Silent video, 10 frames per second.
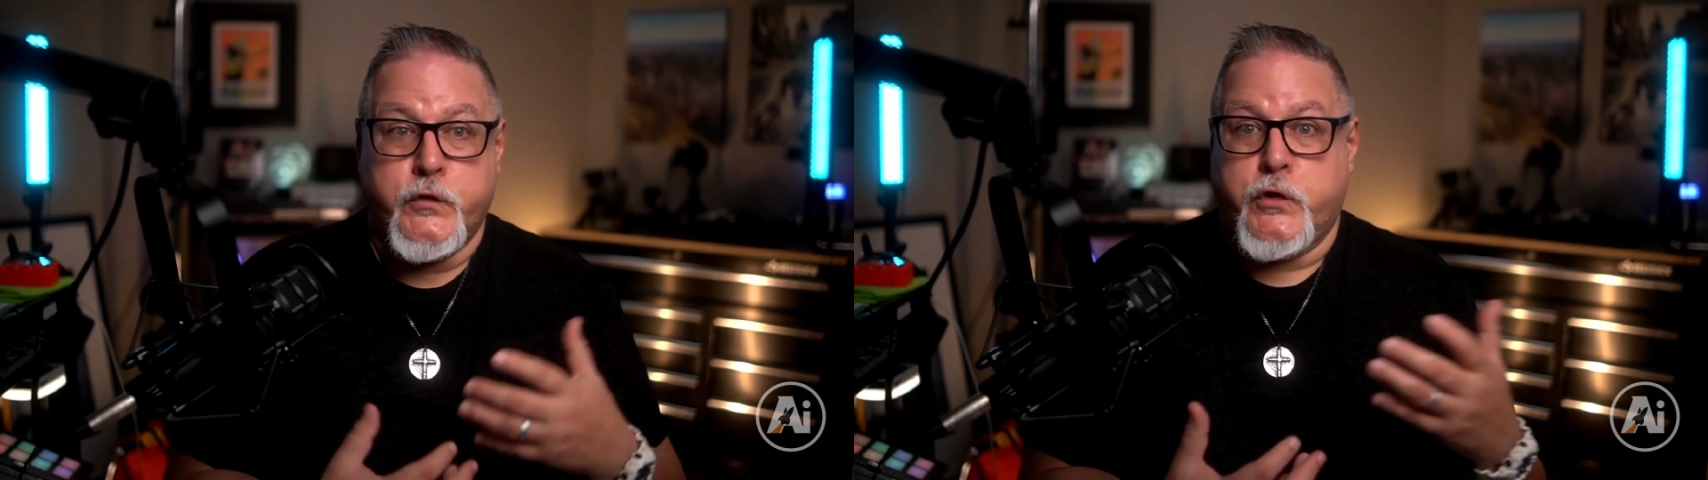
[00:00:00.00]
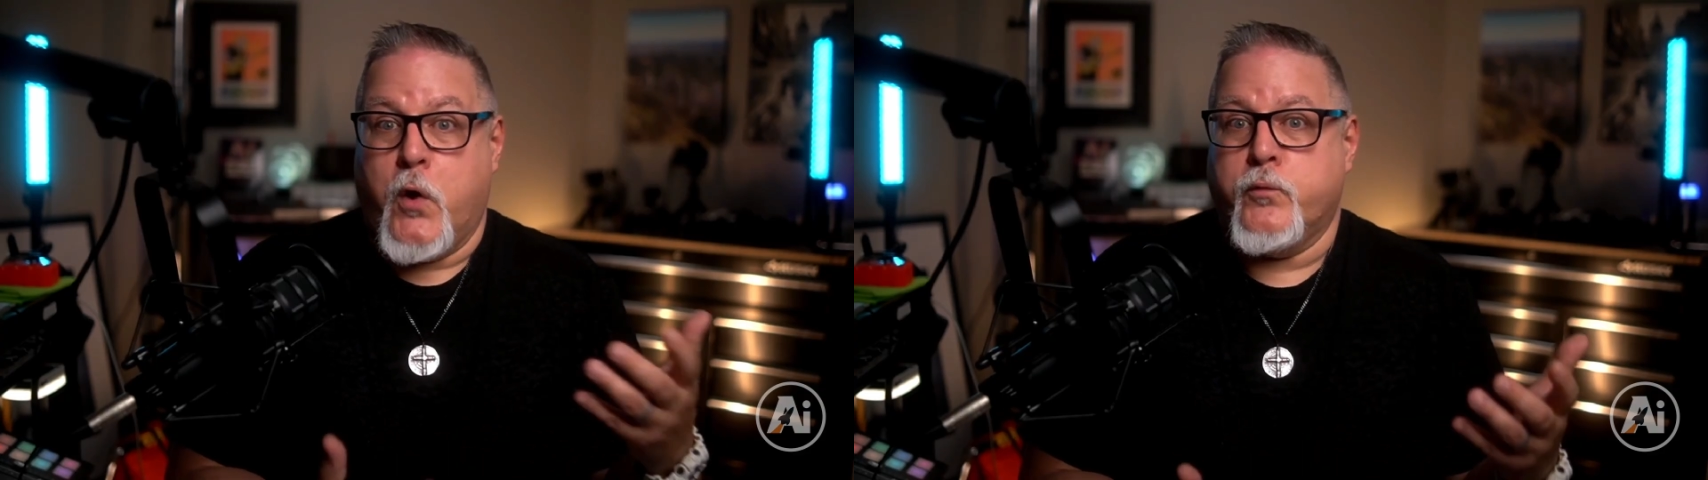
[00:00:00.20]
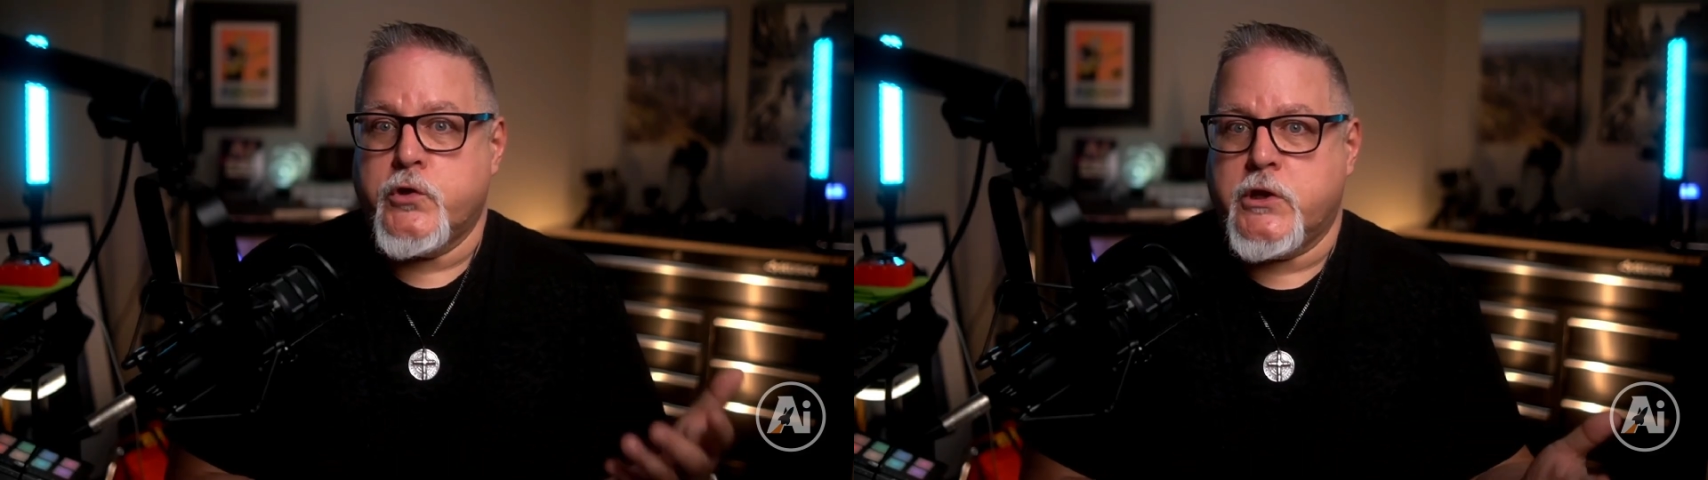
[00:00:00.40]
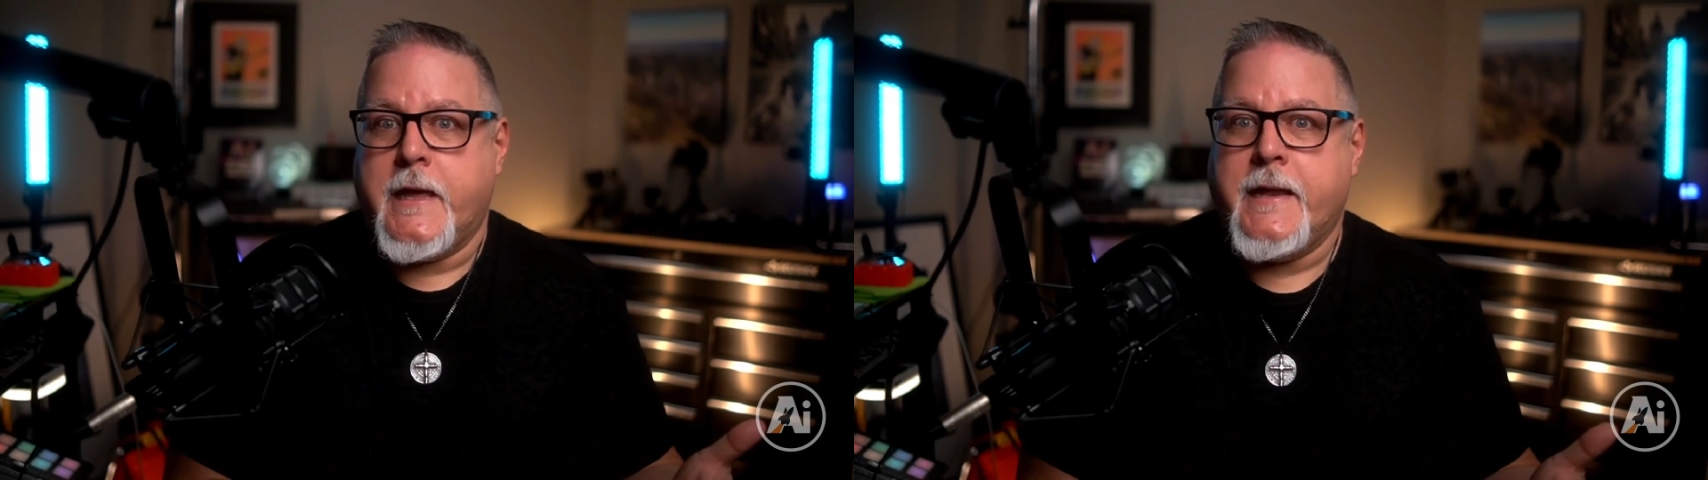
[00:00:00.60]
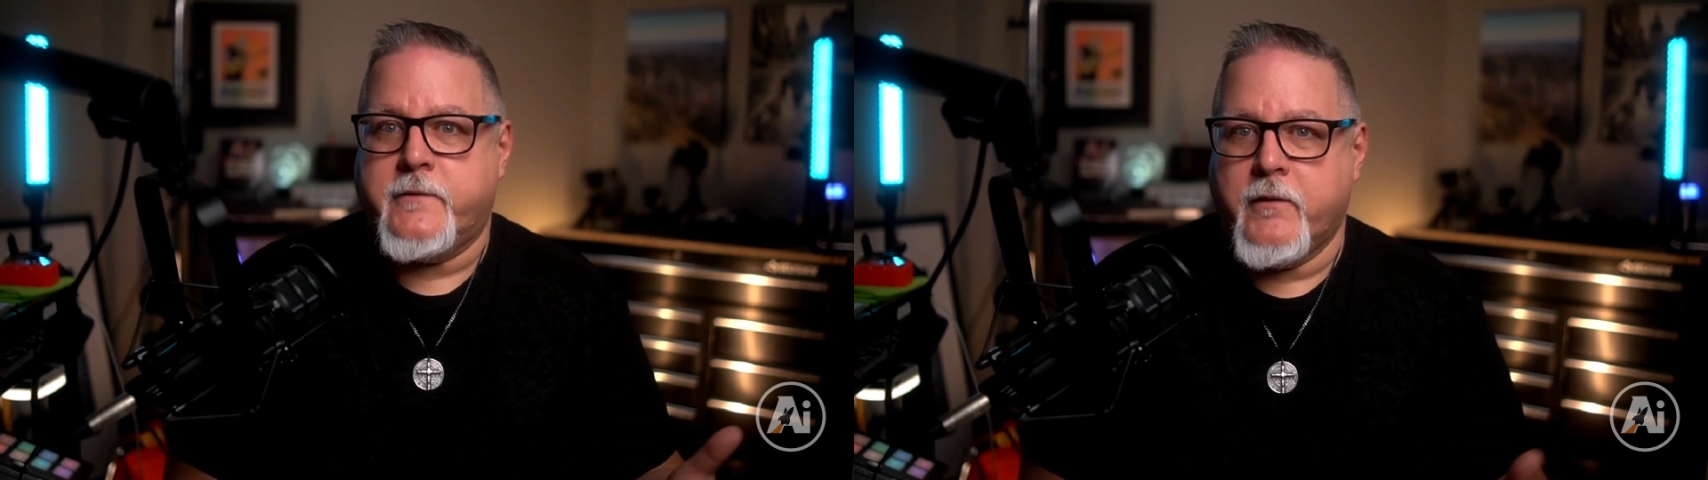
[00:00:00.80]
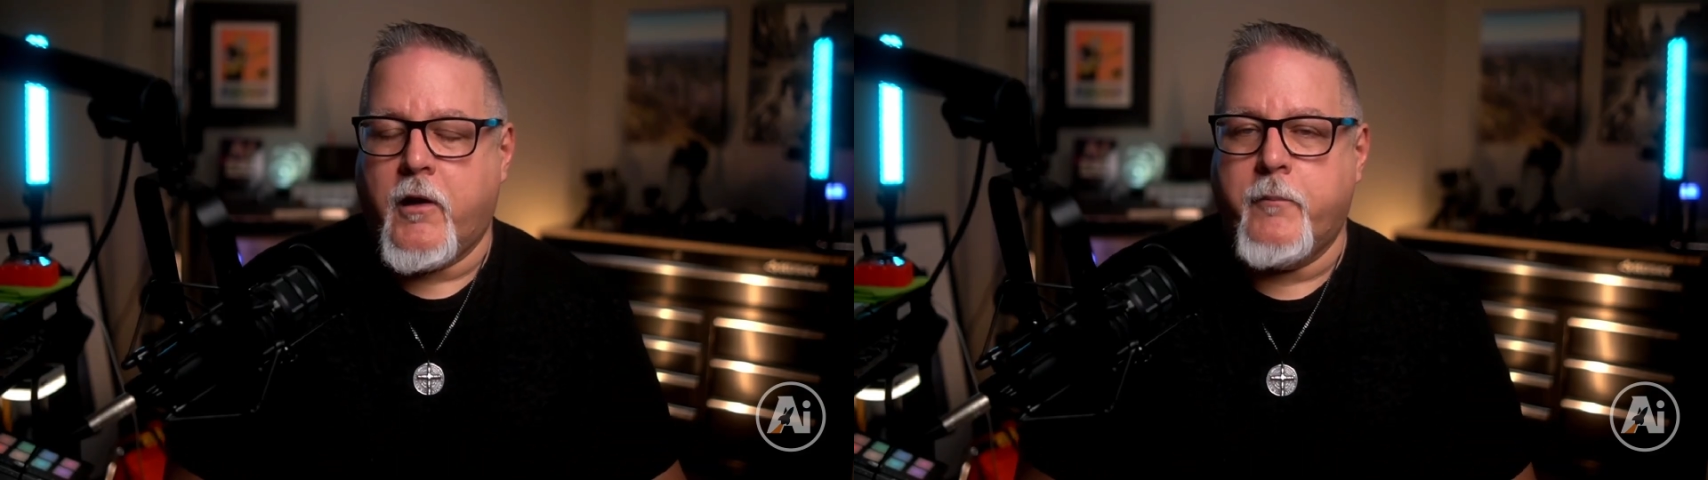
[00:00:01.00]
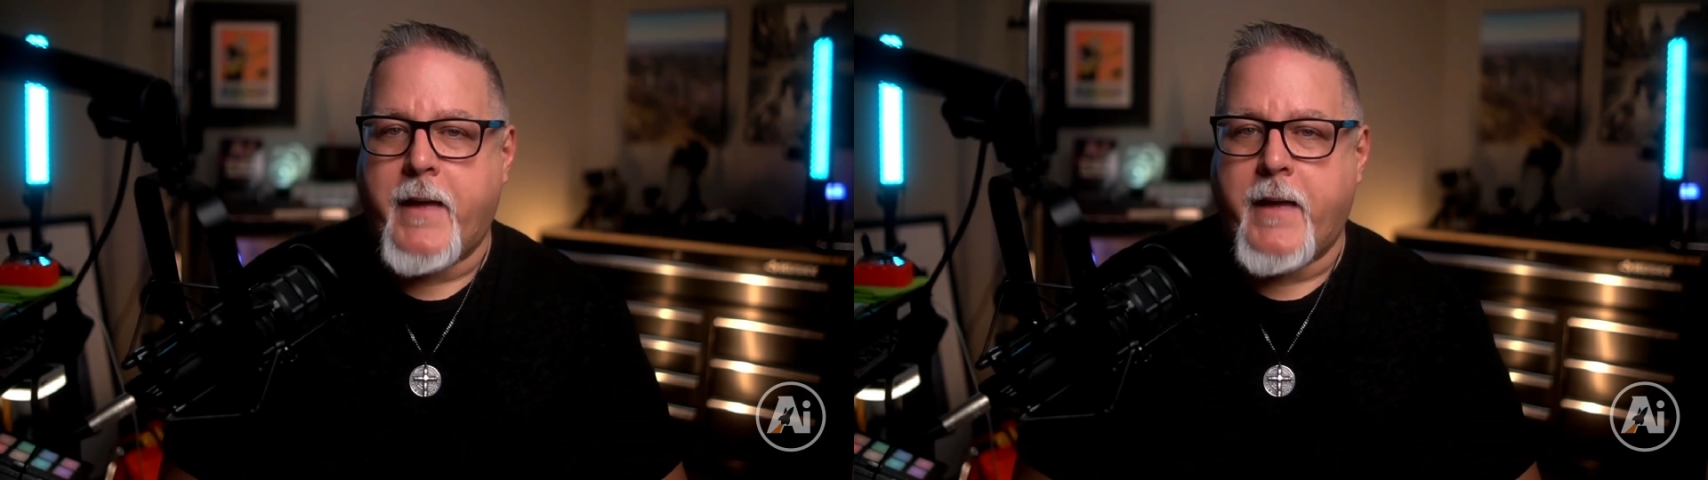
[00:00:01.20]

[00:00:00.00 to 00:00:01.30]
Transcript: don't cheat on